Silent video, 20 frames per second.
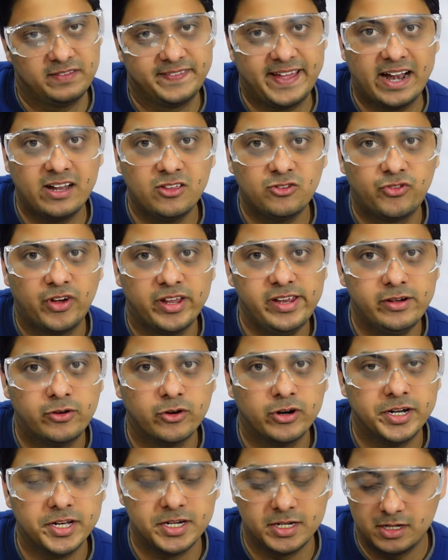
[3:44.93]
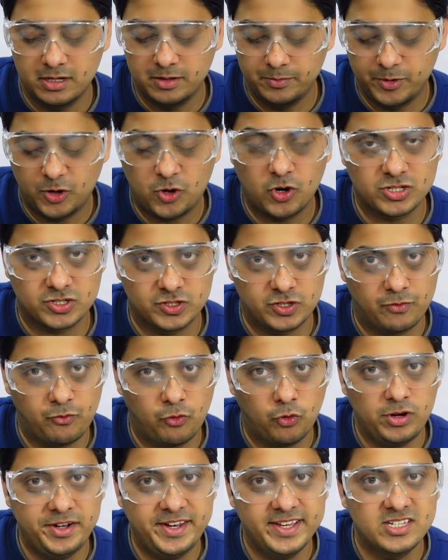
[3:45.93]
That is very good because the
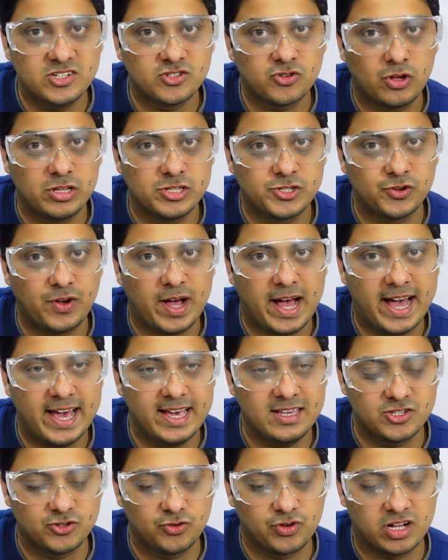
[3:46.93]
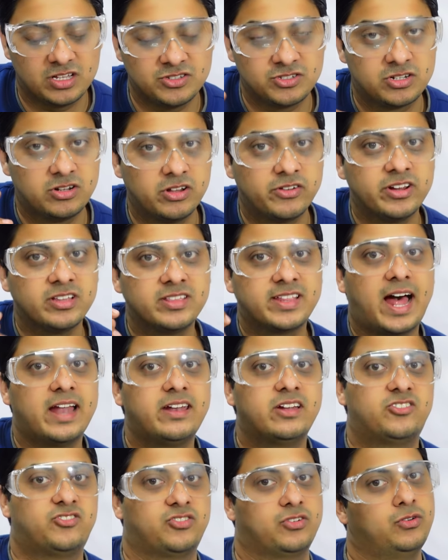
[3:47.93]
voltage is also high. So considering
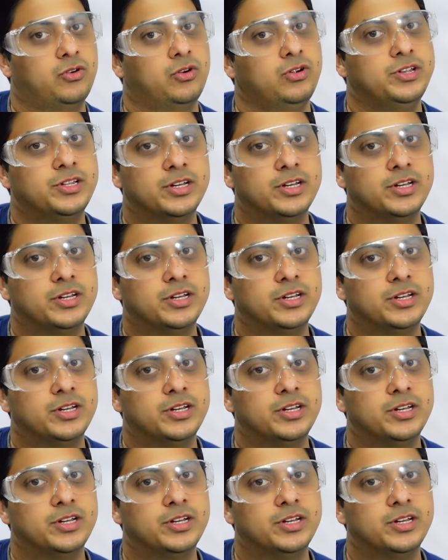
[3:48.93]
that it's good.